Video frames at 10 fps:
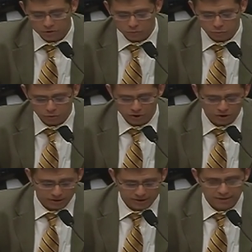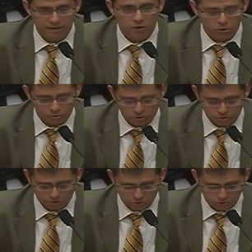to boycotts that
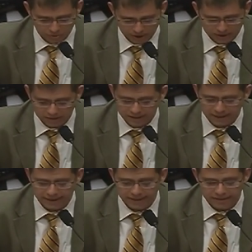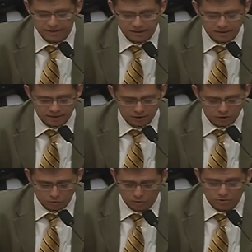also are directed at entities in,
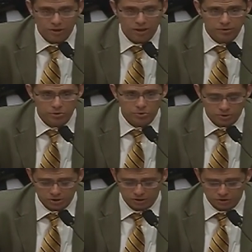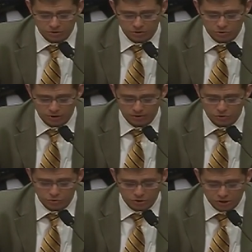quote, territories under Israeli
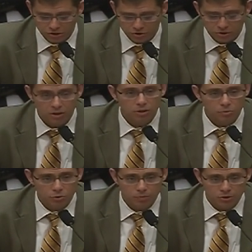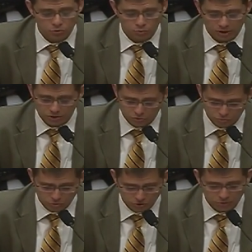jurisdiction, which means West
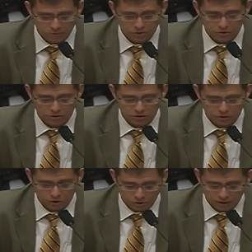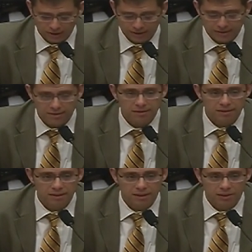Jerusalem, the Golan Heights,
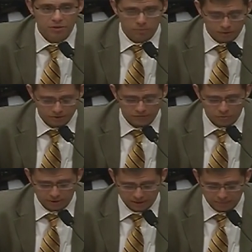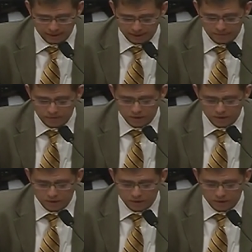and other parts of the West Bank.